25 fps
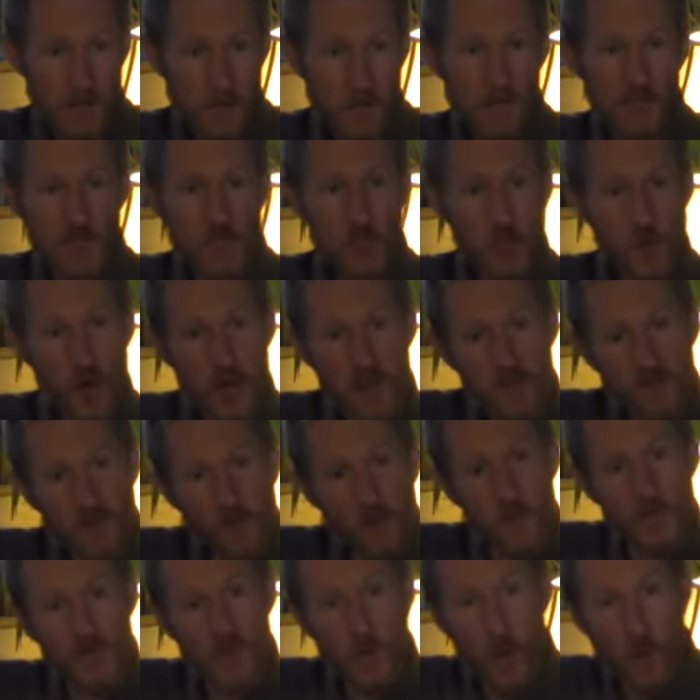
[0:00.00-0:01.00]
You want to
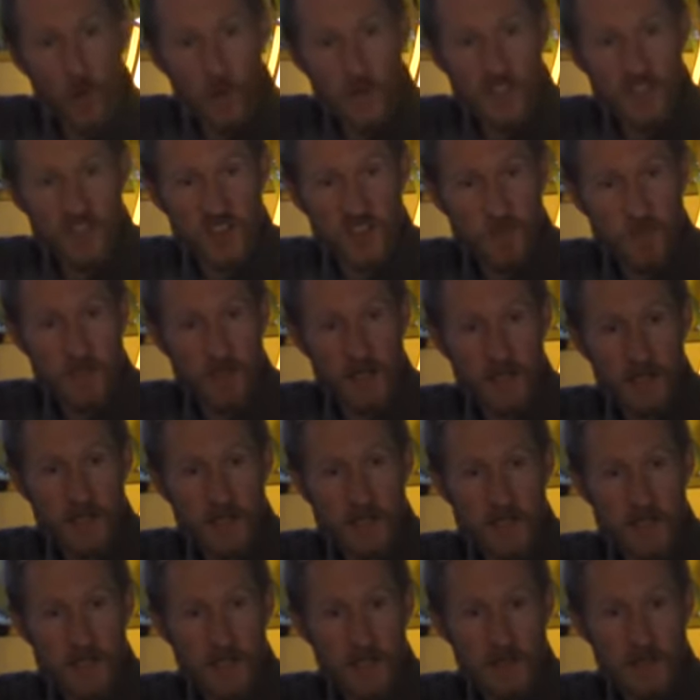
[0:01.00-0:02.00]
trifle with the Holy
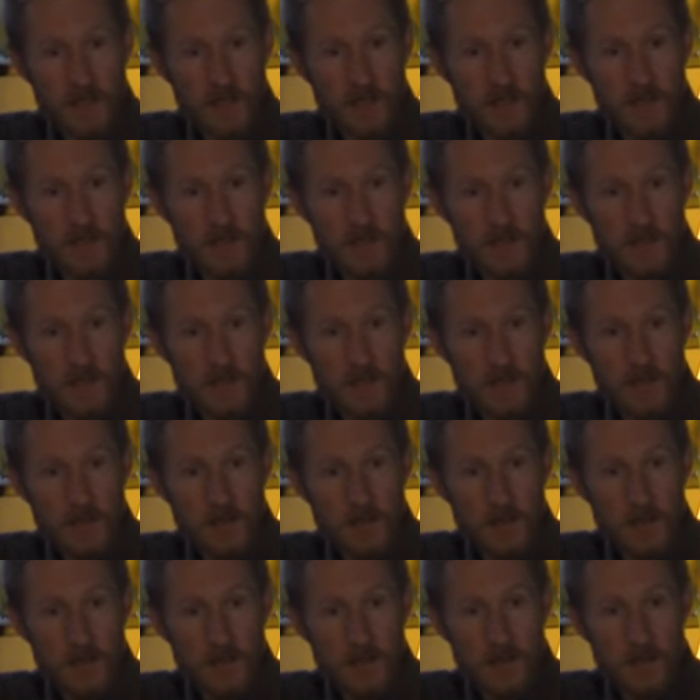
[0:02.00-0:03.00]
Spirit?
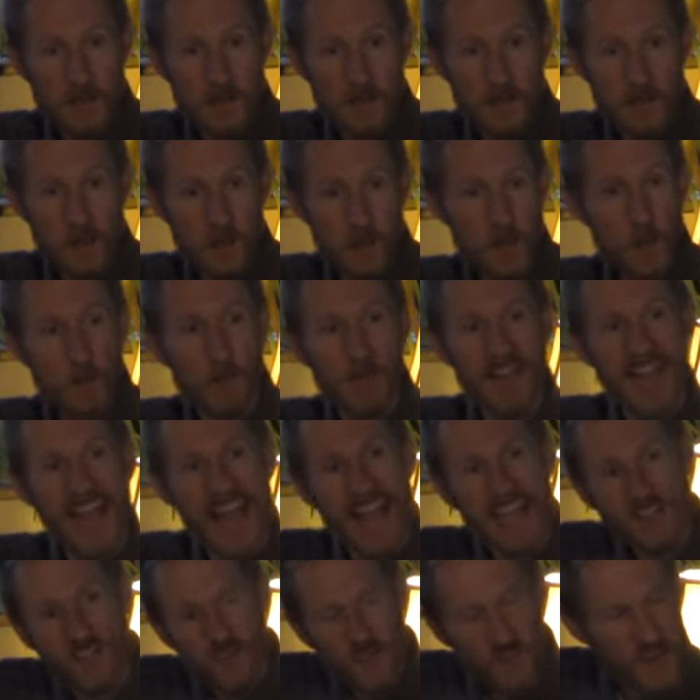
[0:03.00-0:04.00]
You want to
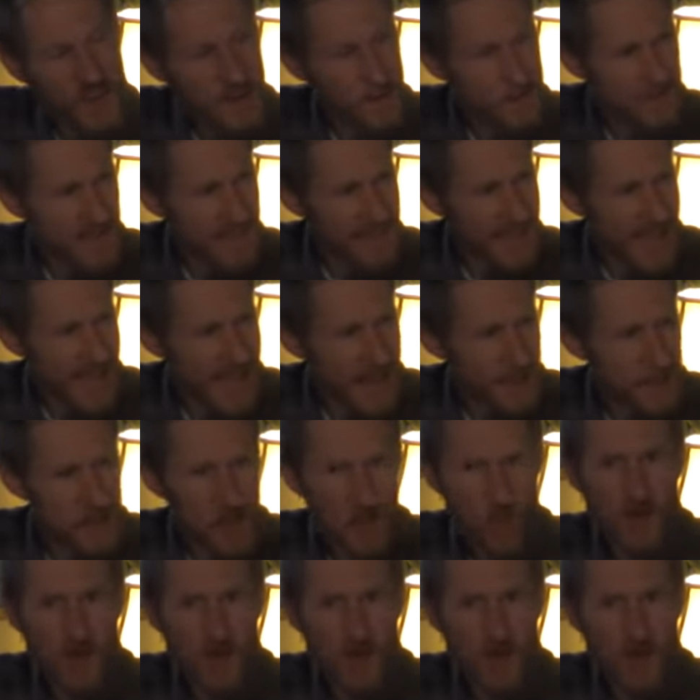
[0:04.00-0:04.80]
blaspheme the name?